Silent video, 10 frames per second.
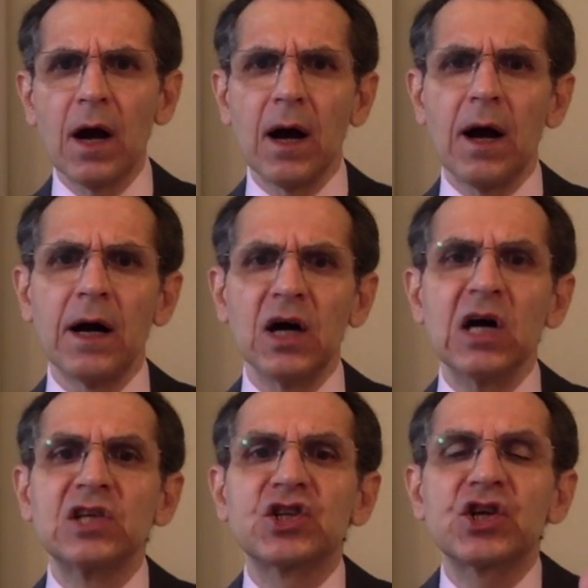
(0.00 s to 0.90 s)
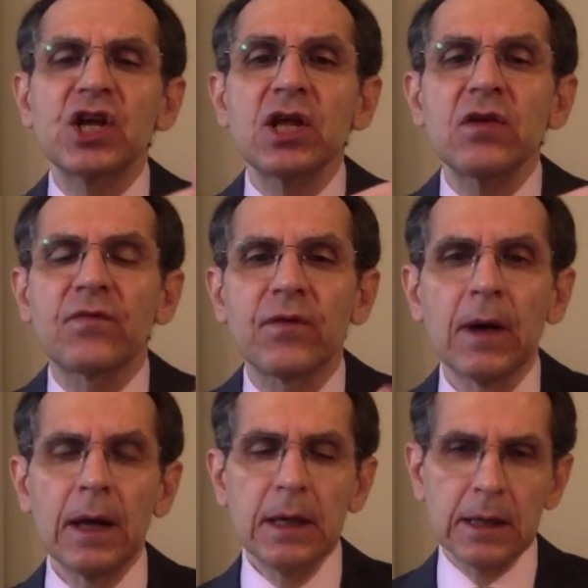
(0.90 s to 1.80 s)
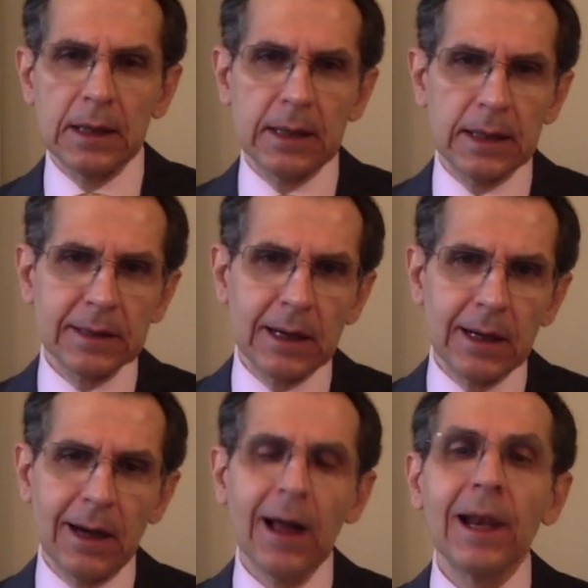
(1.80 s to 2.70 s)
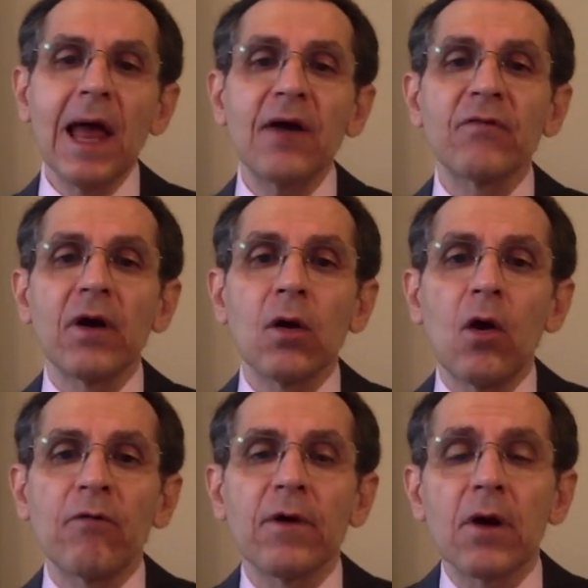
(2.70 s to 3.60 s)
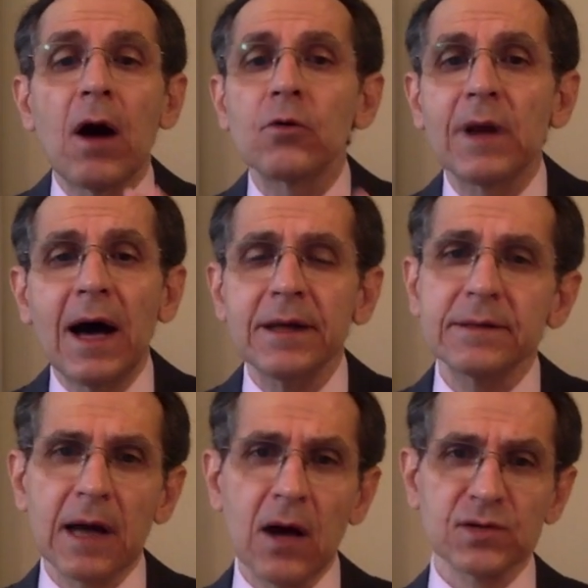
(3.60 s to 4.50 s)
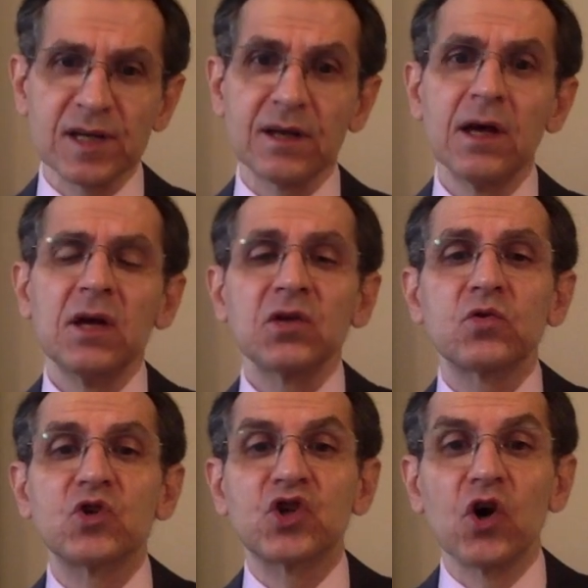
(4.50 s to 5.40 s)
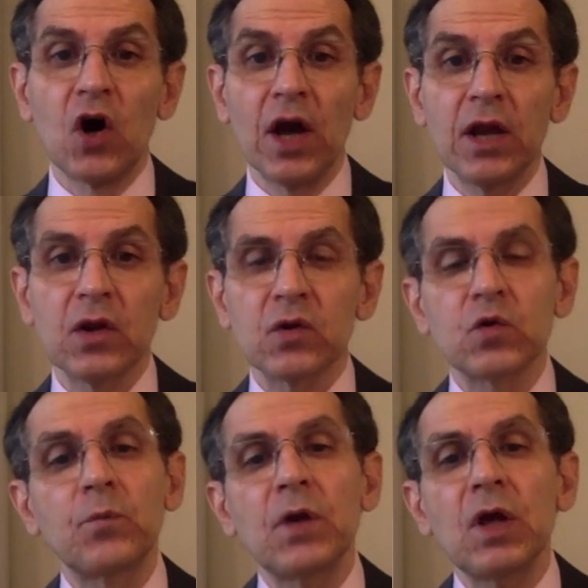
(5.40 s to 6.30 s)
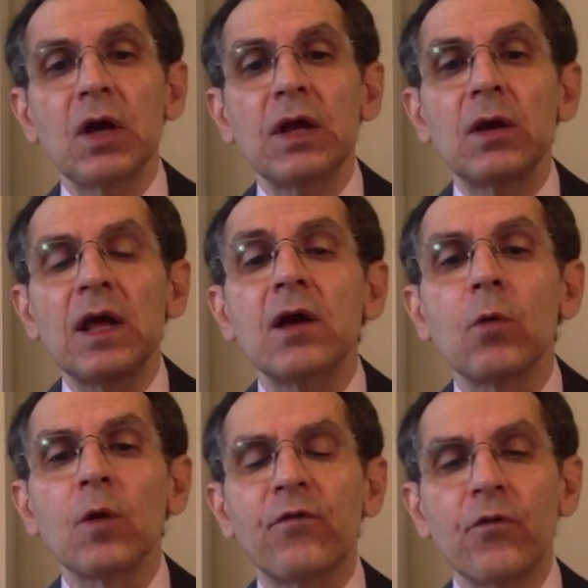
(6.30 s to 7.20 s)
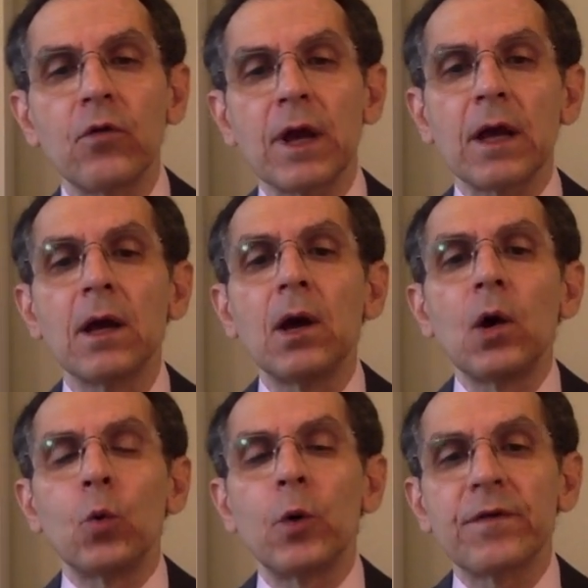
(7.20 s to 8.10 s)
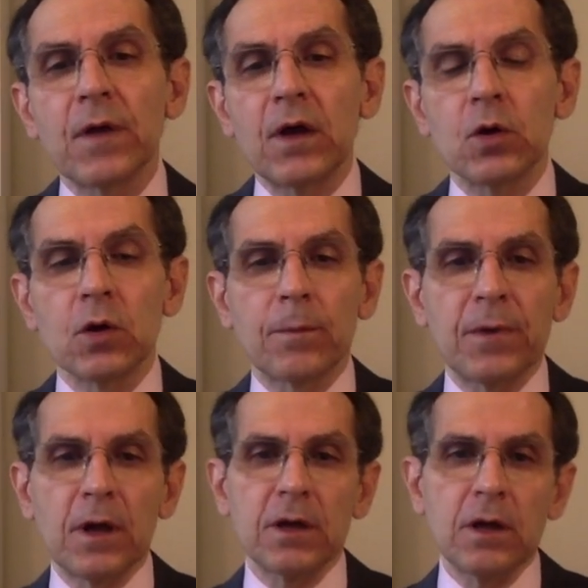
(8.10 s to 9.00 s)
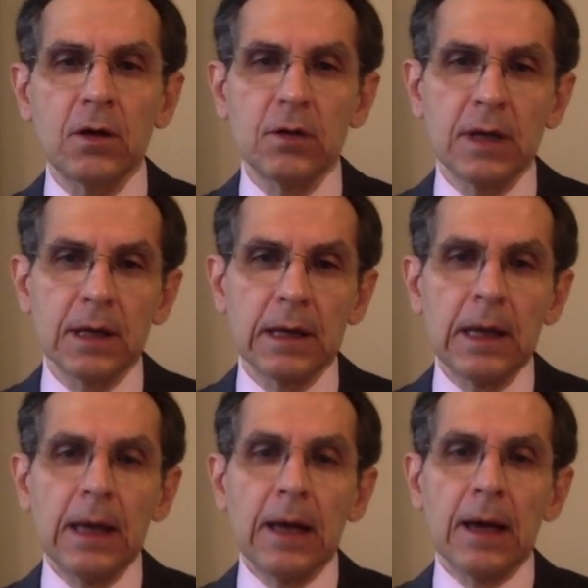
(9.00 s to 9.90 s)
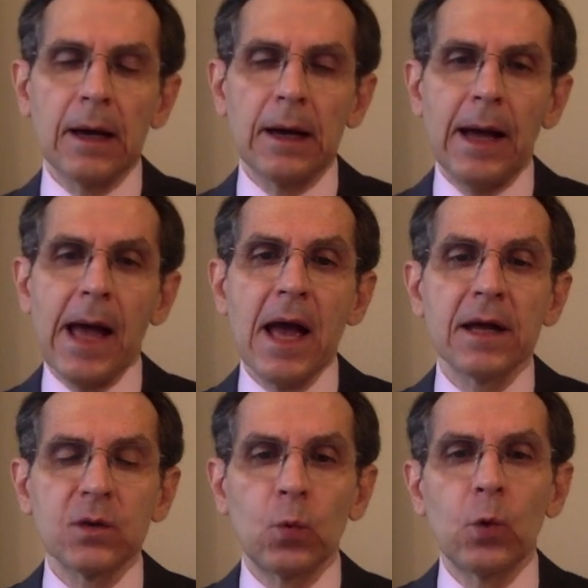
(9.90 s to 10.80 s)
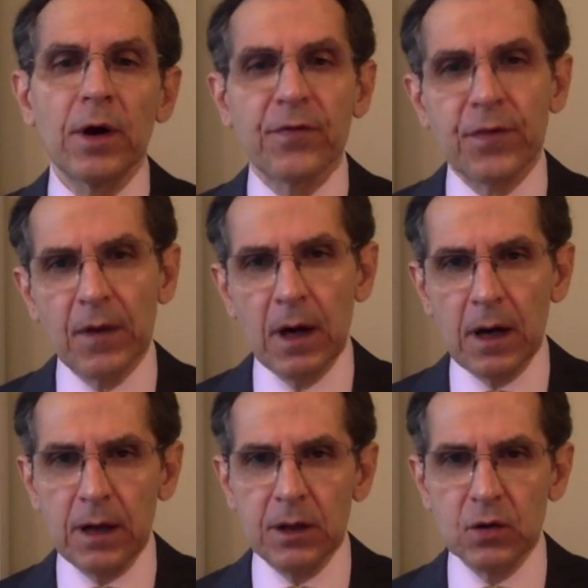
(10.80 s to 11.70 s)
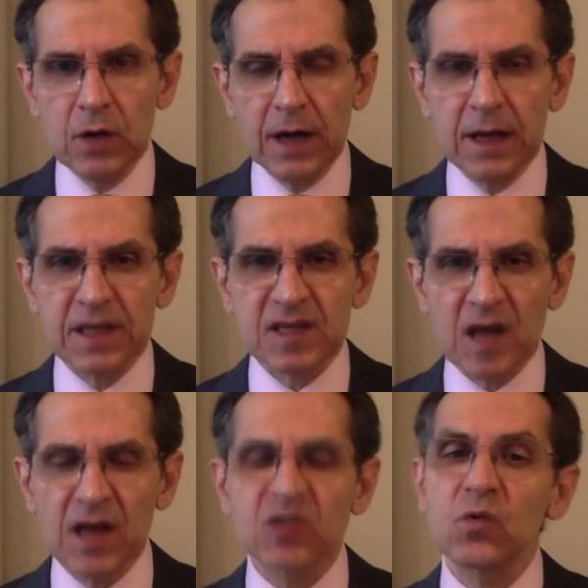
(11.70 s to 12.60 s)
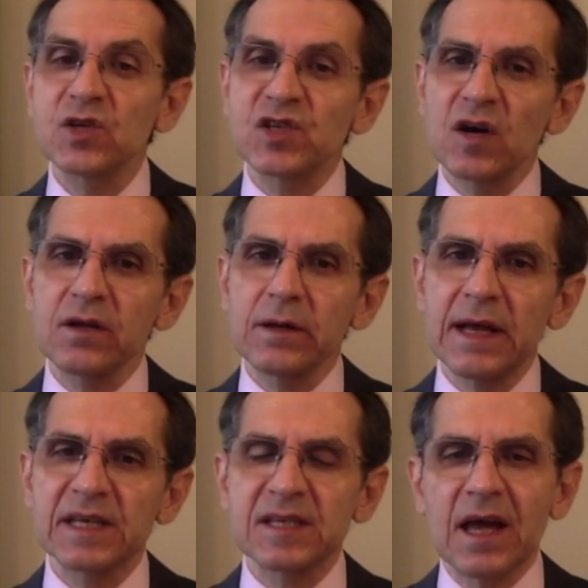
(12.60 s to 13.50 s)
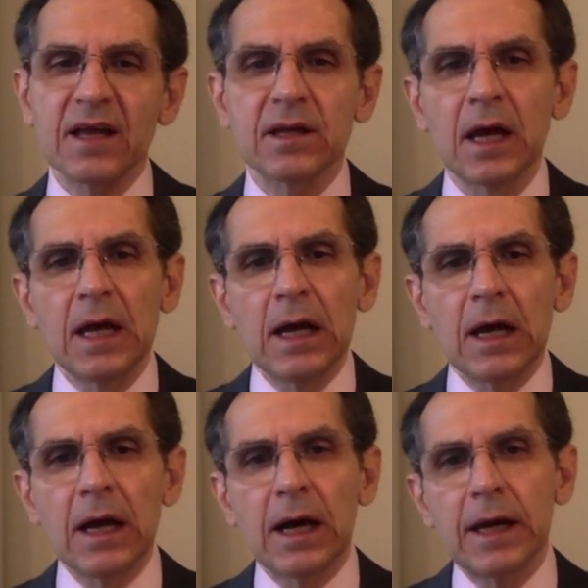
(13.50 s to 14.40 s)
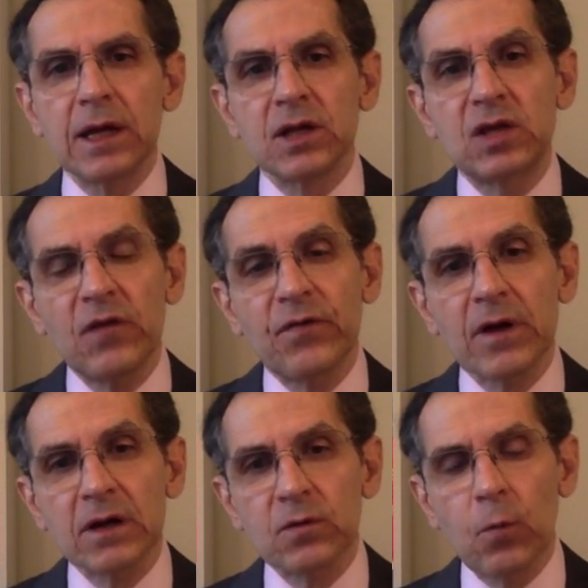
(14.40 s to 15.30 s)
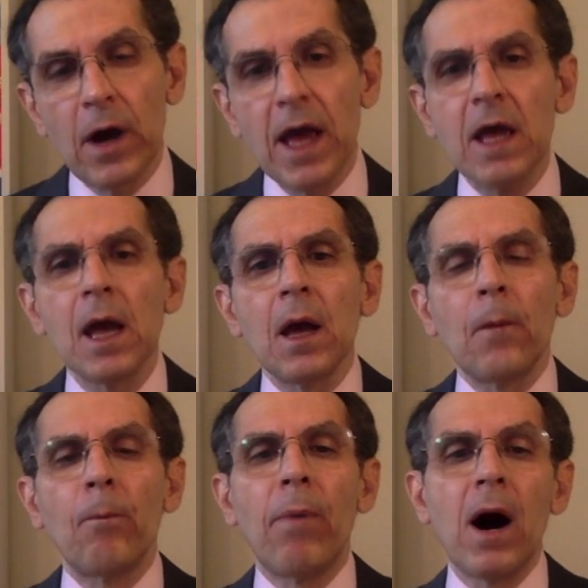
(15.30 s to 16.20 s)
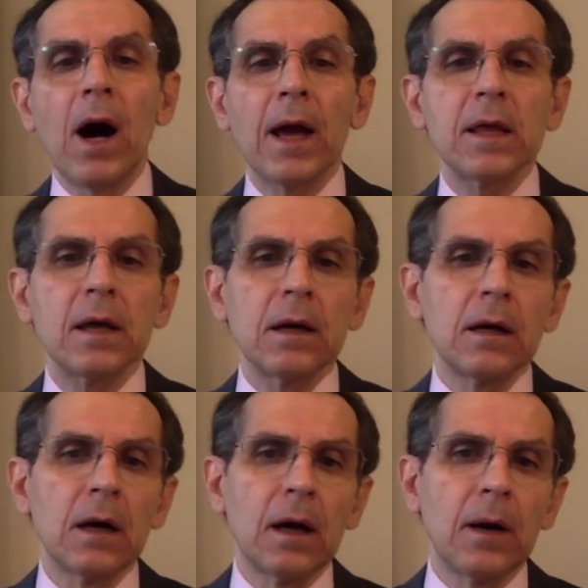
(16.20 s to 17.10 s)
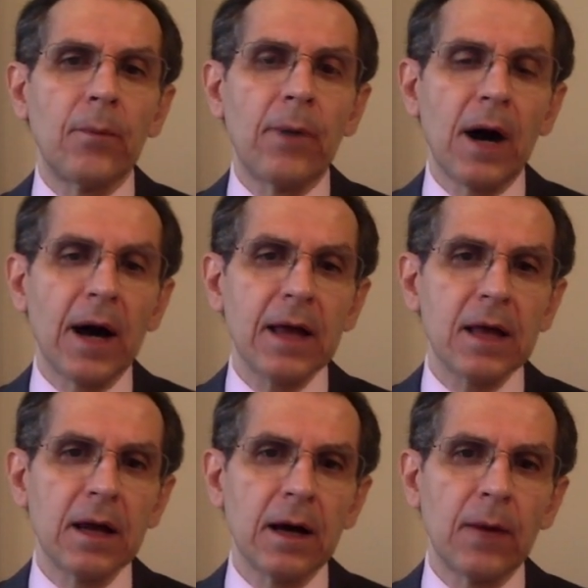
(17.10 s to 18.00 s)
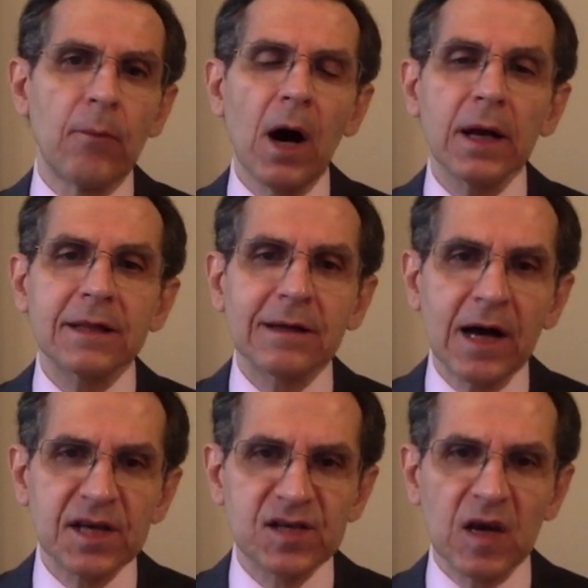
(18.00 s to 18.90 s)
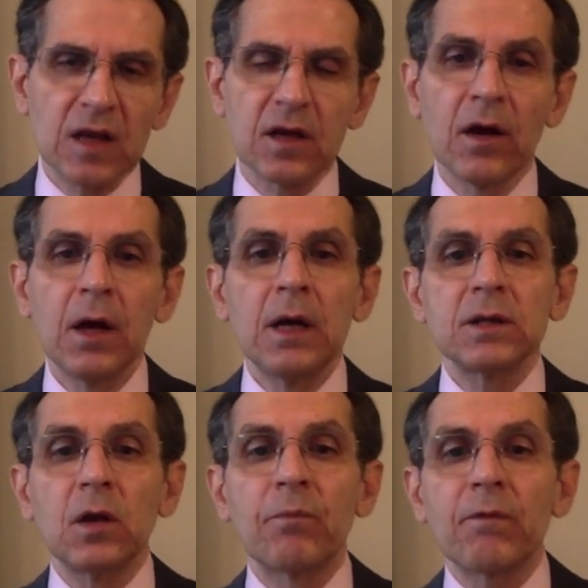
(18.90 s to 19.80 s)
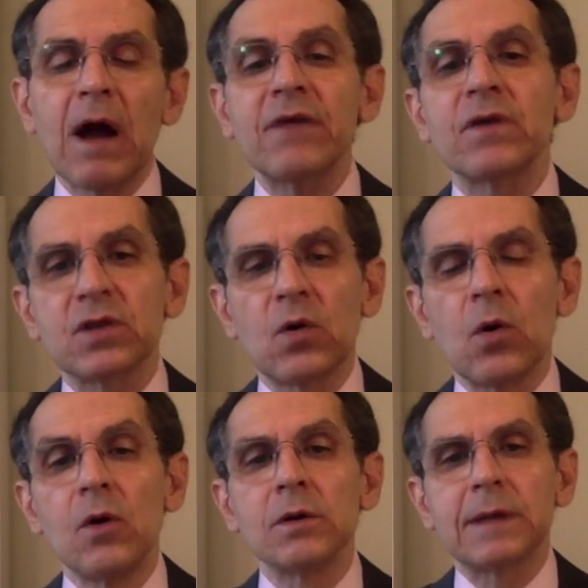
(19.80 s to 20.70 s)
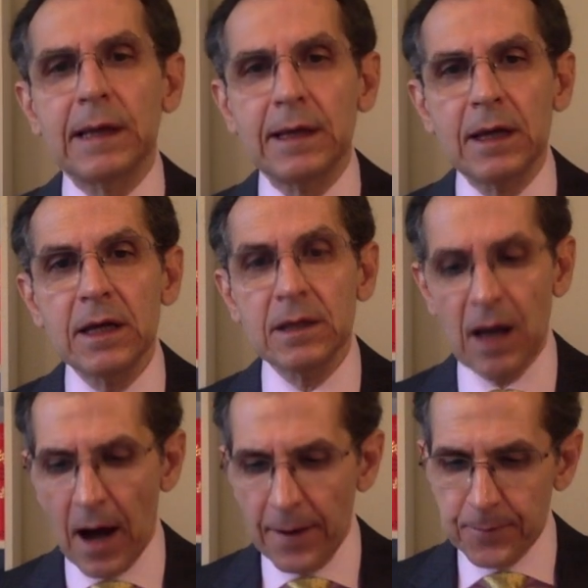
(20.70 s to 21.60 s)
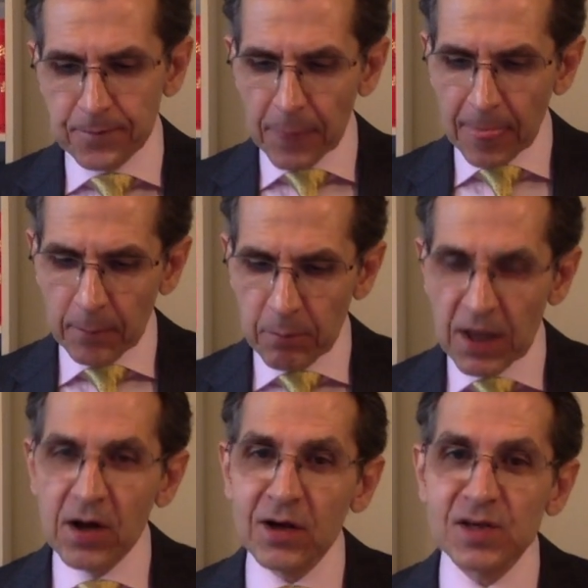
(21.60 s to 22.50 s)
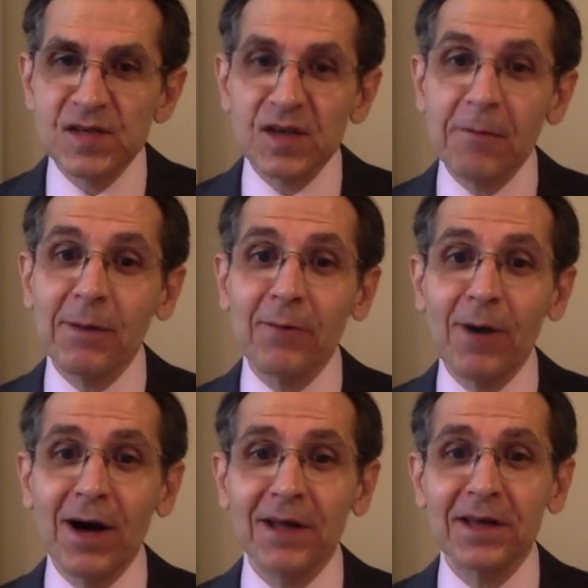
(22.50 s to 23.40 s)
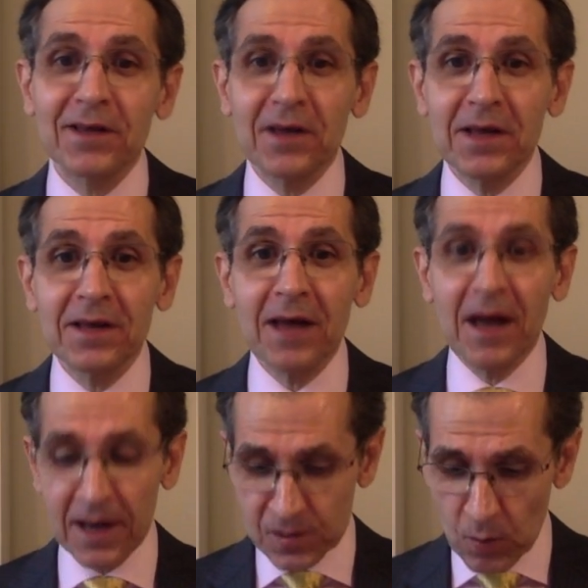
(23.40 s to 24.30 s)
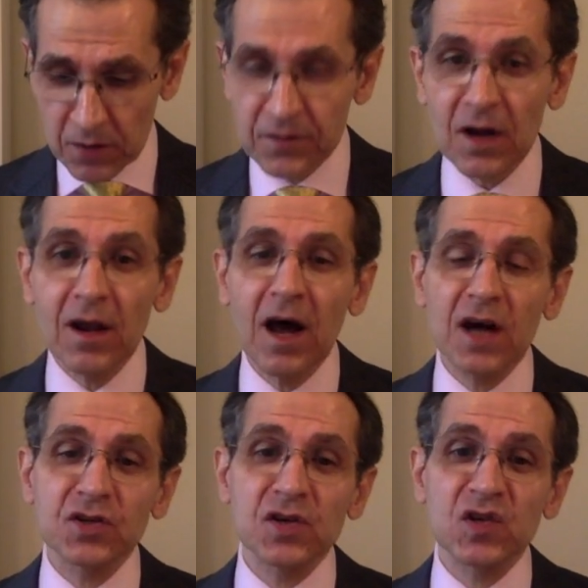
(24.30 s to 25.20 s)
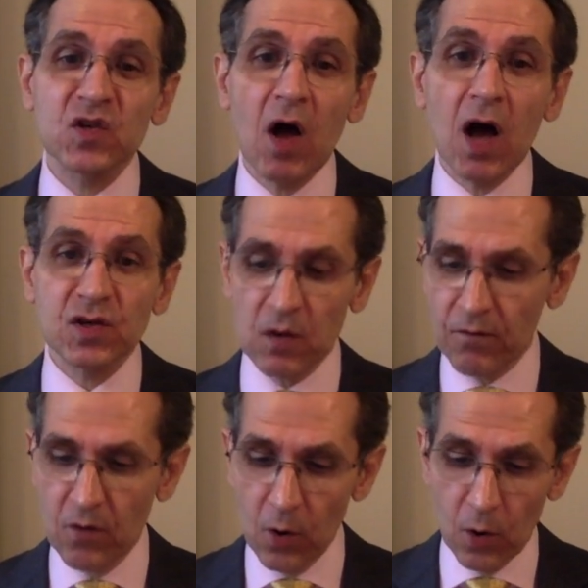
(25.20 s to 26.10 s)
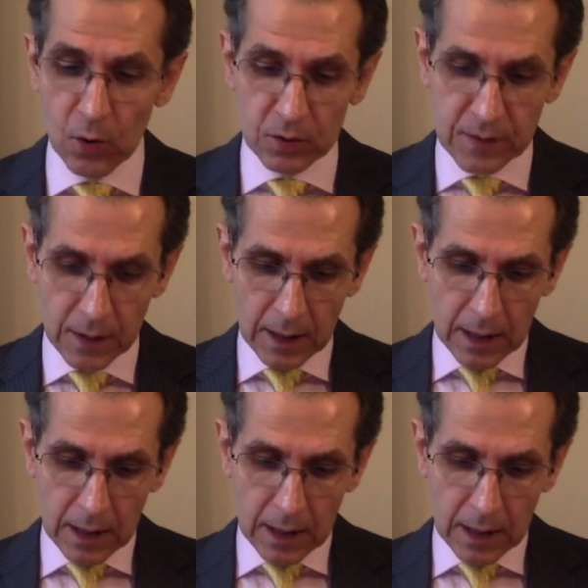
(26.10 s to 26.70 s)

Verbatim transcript: uh, uh achieve uh, a level of around 9,000 to join, to be in equal footing with the European Union uh, and with the United States. To a certain extent, uh, in a different way by uh, by uh, monetizing the the private gold in India because keep in mind that India has one of the largest stocks of gold.